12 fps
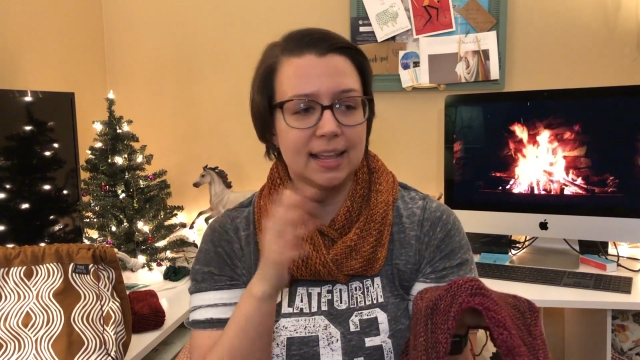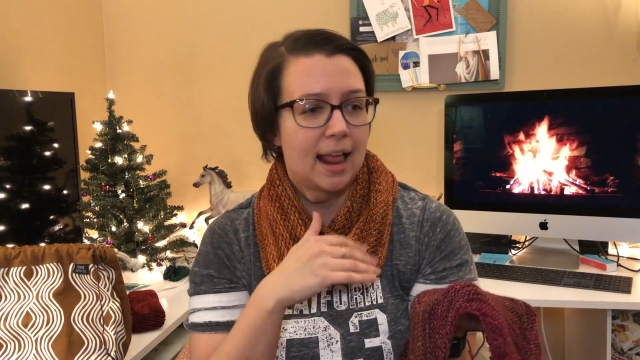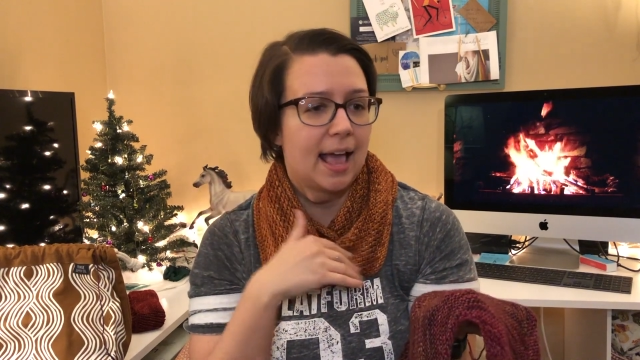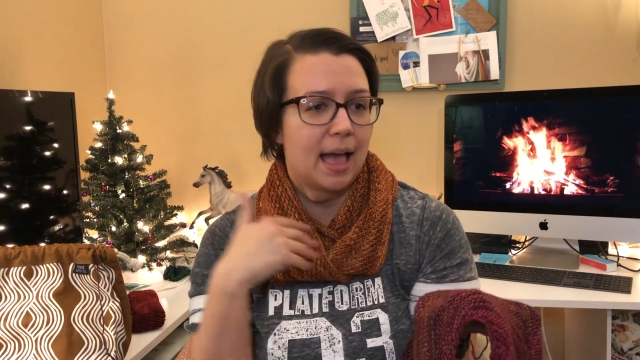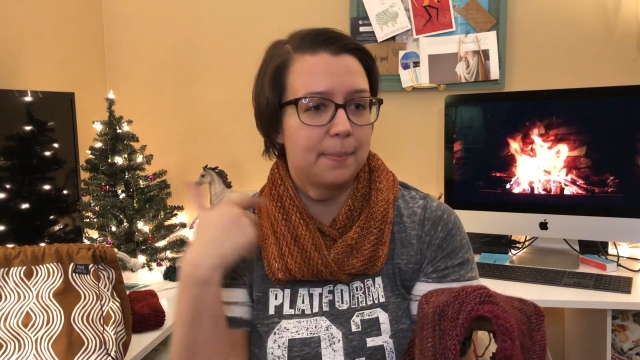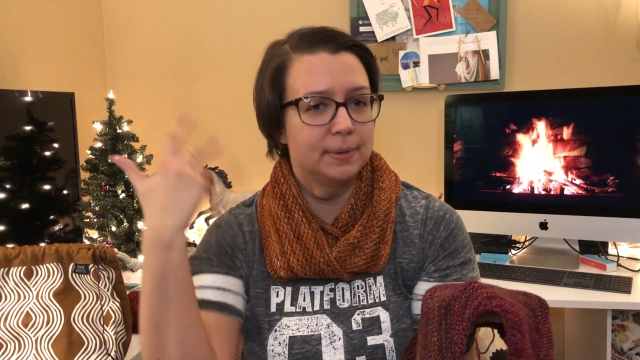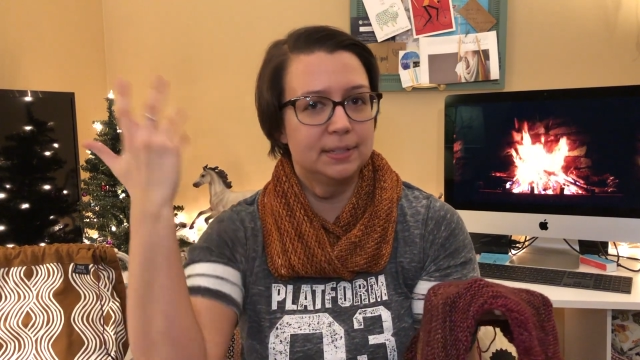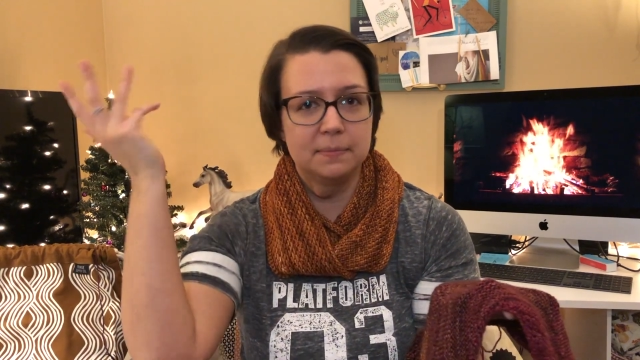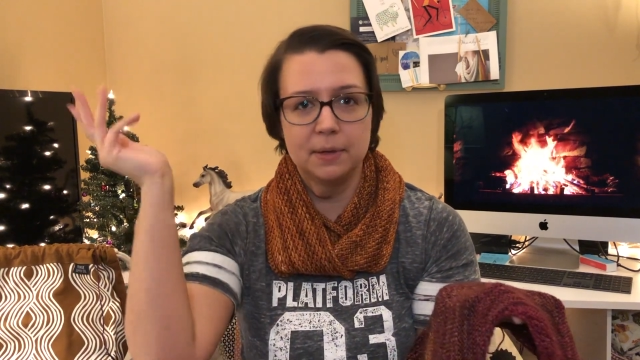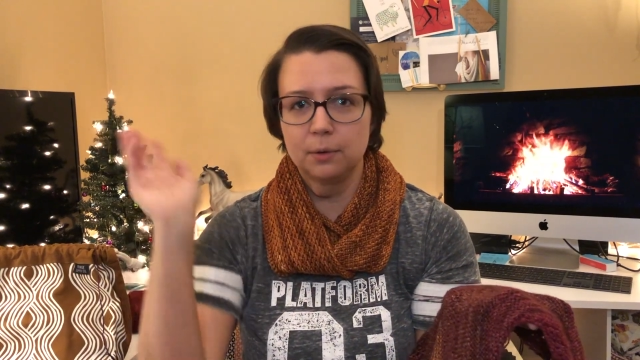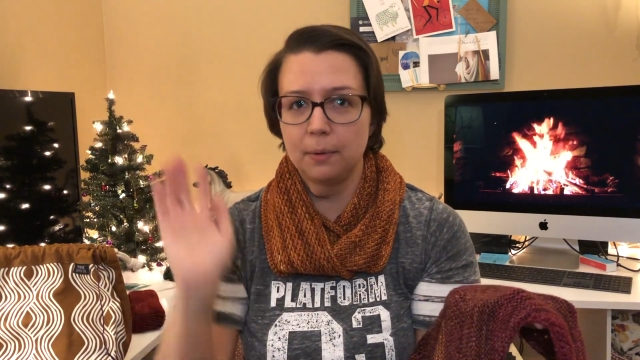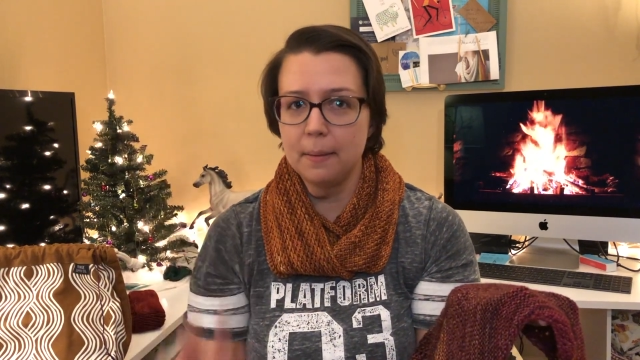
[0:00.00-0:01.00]
and I happened to
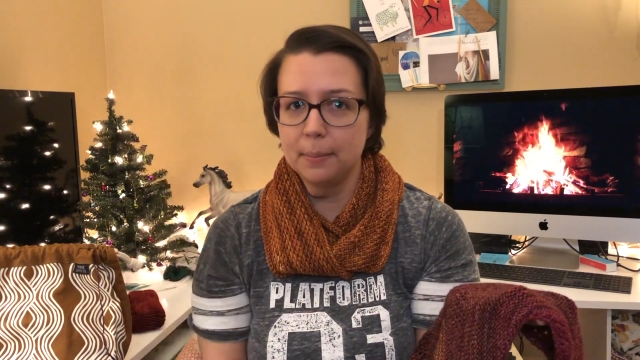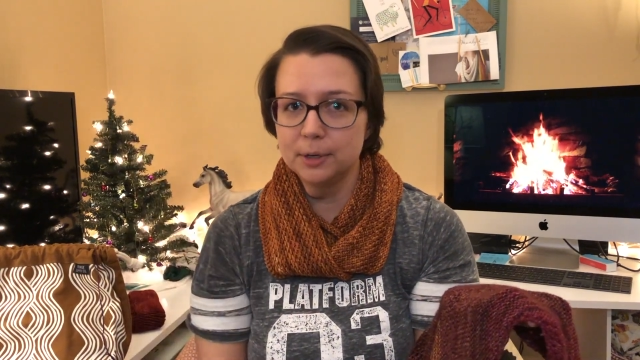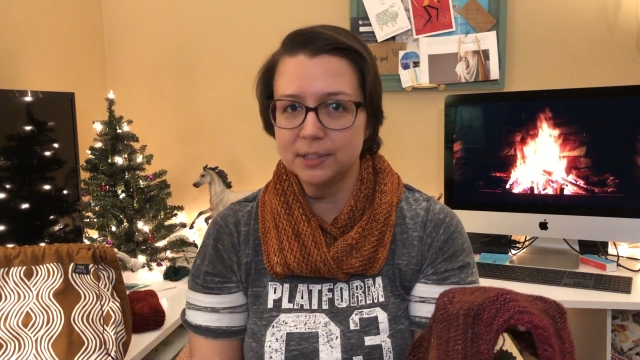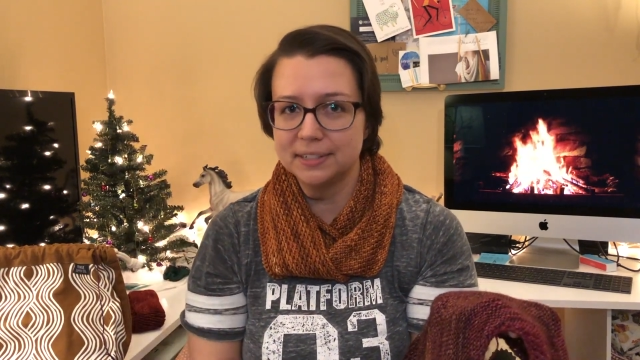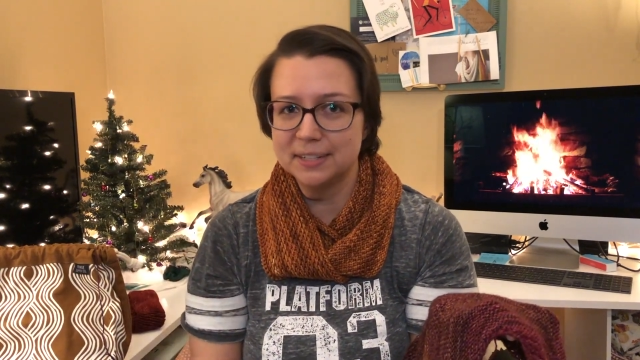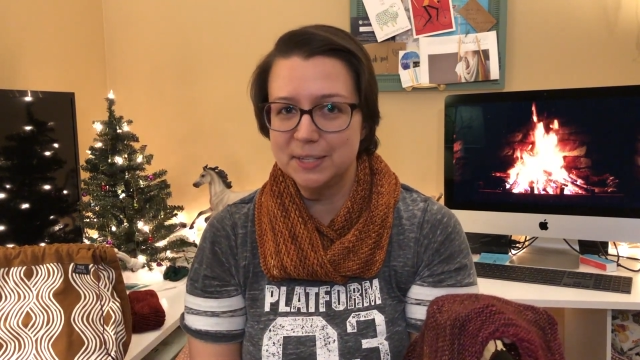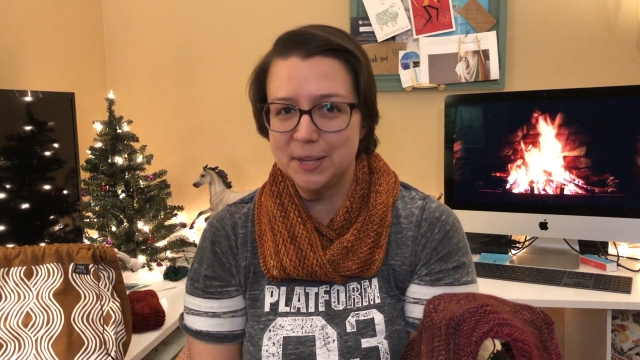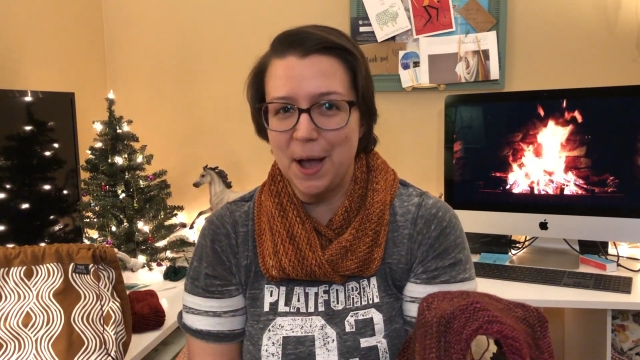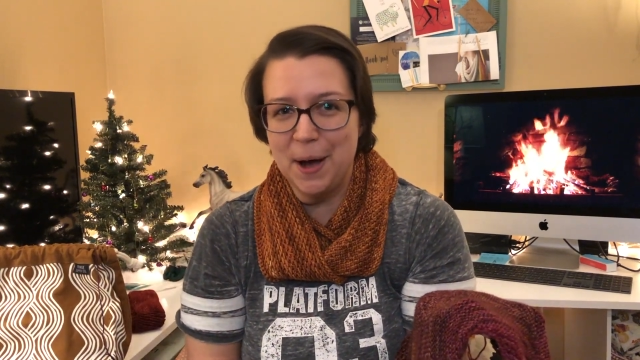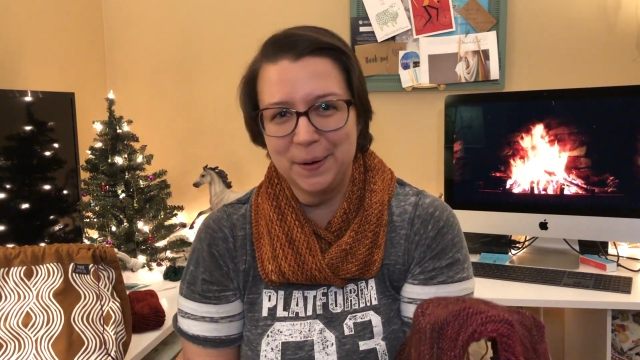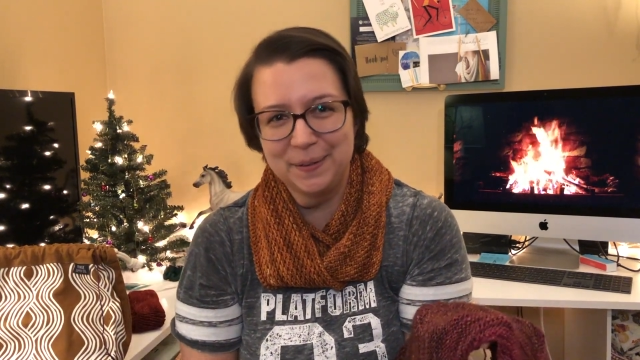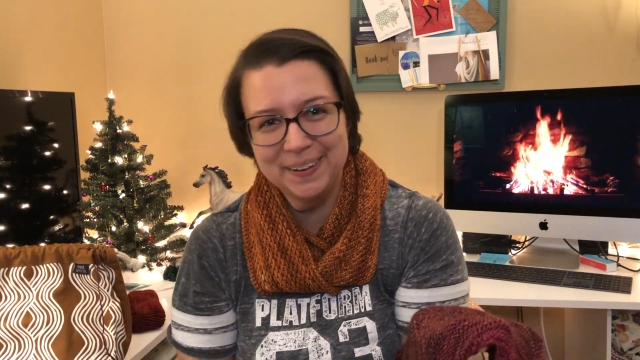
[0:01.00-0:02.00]
be the right person,
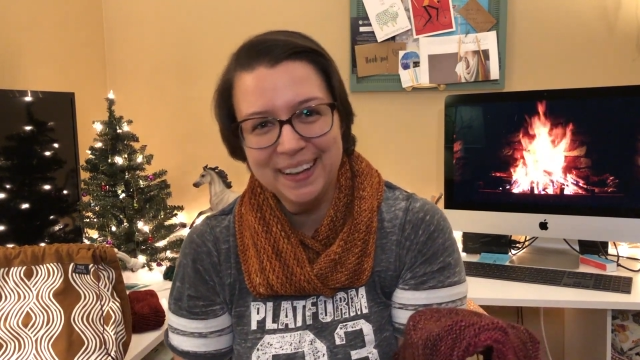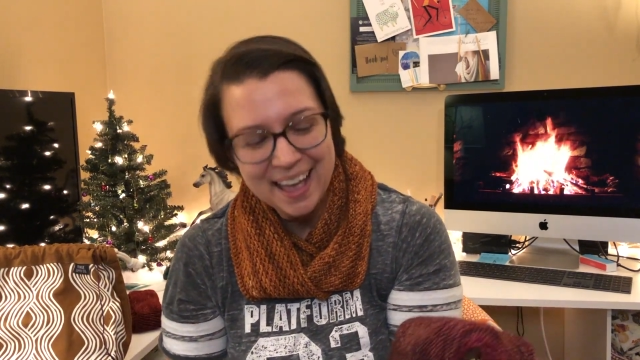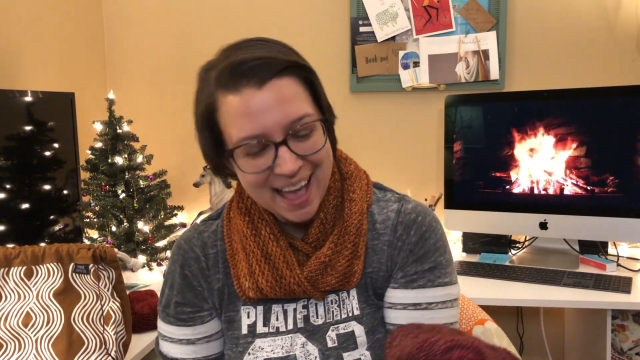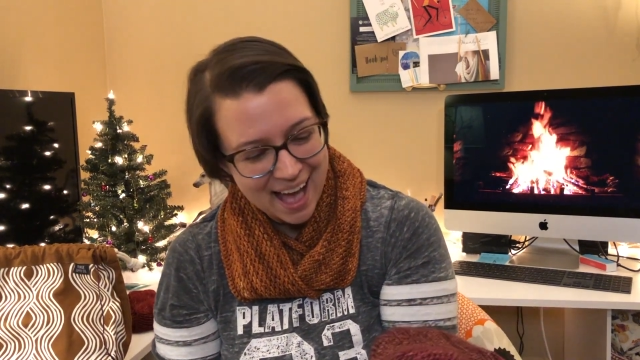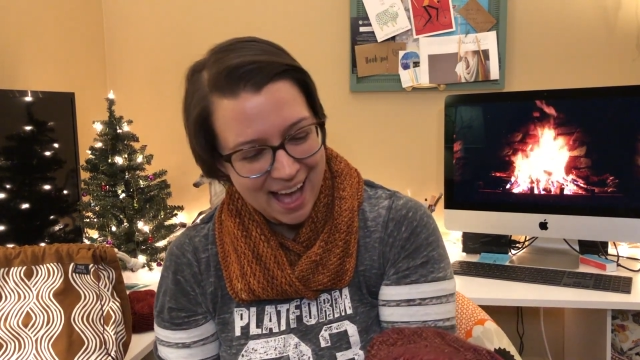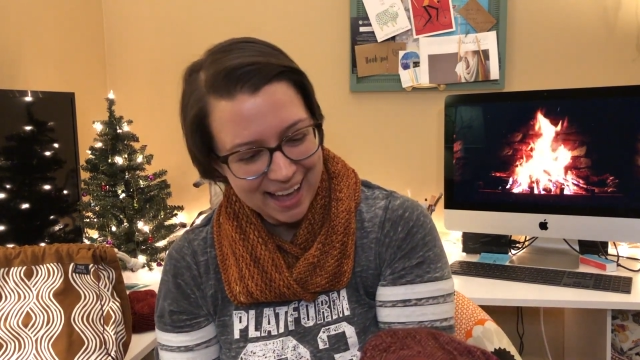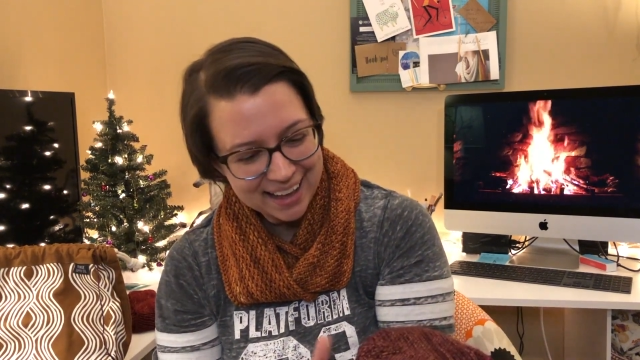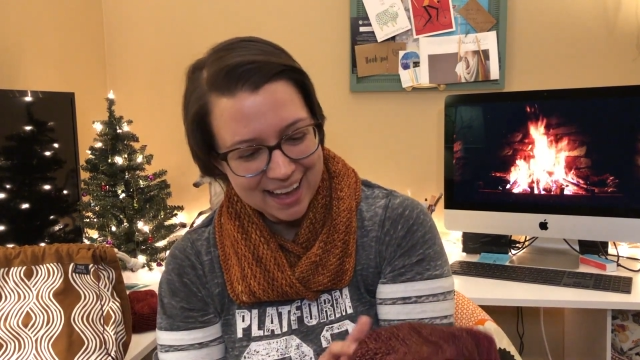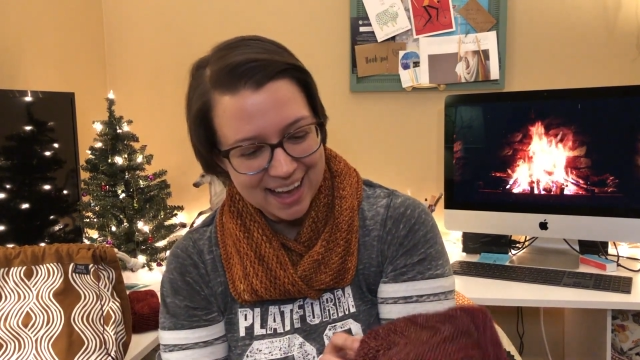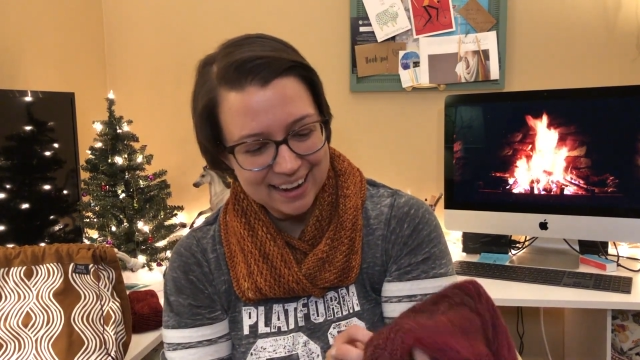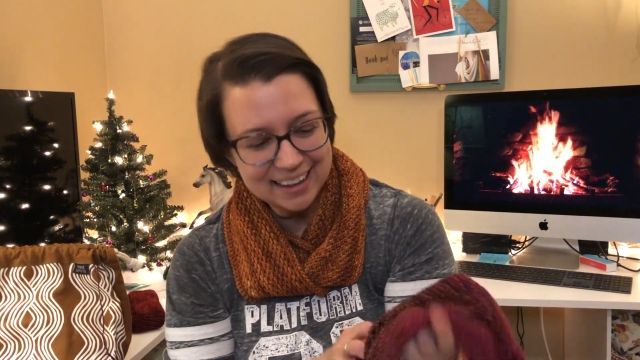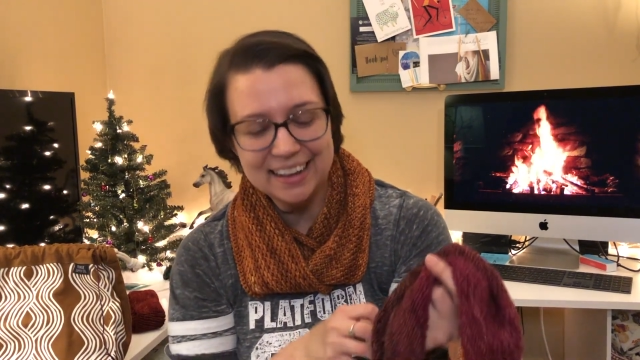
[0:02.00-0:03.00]
so I
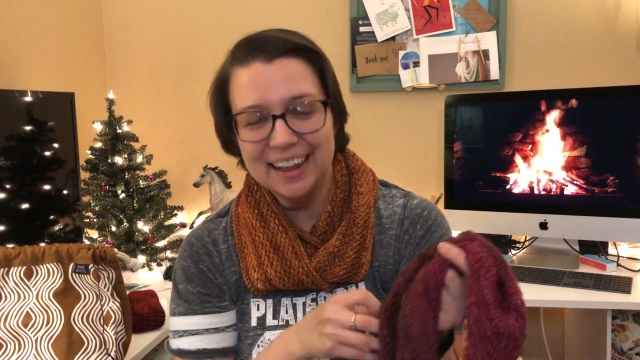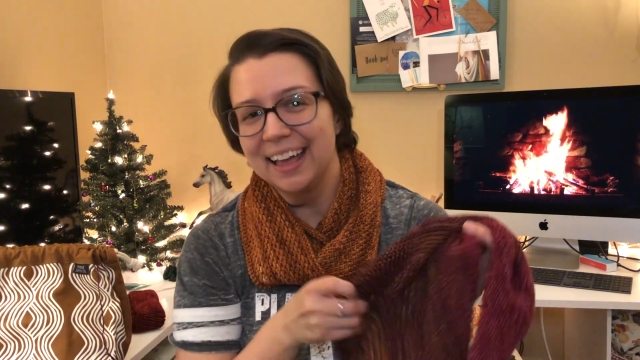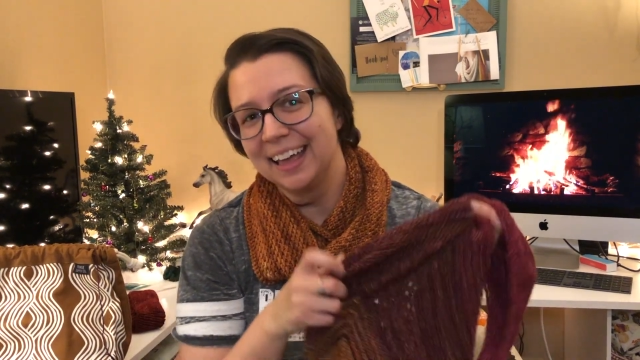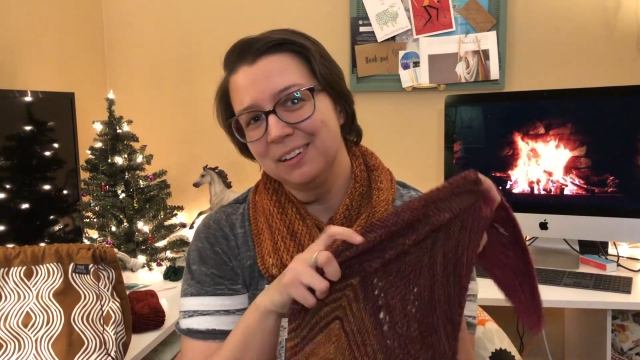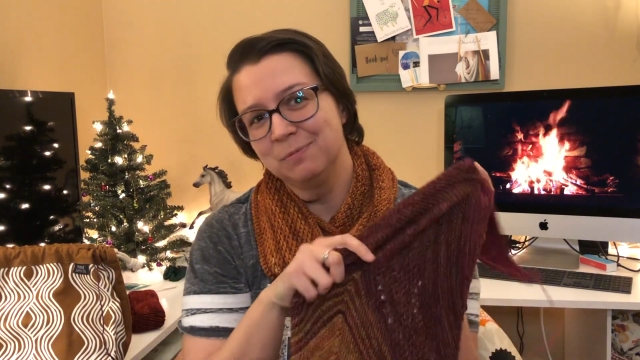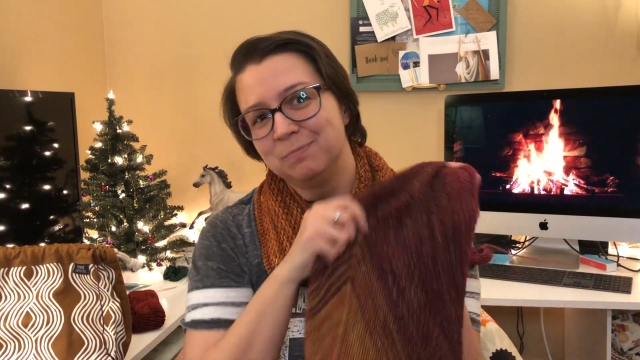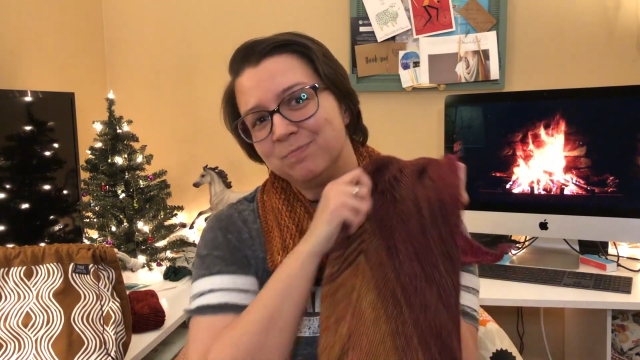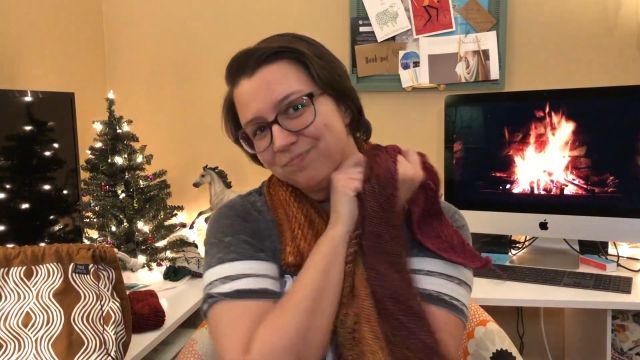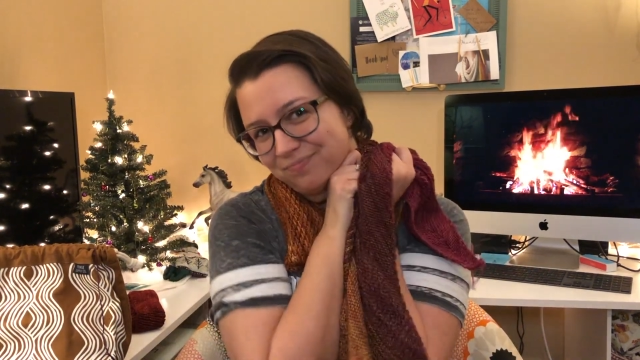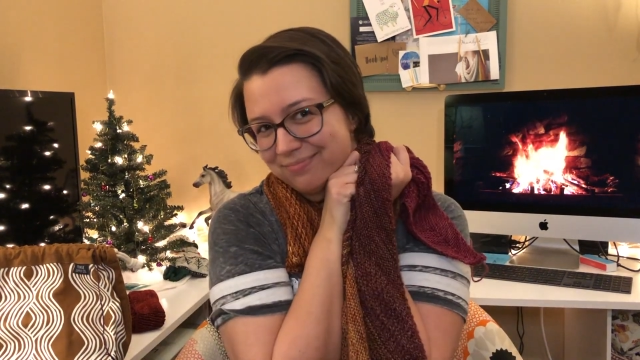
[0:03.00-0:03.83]
got it, and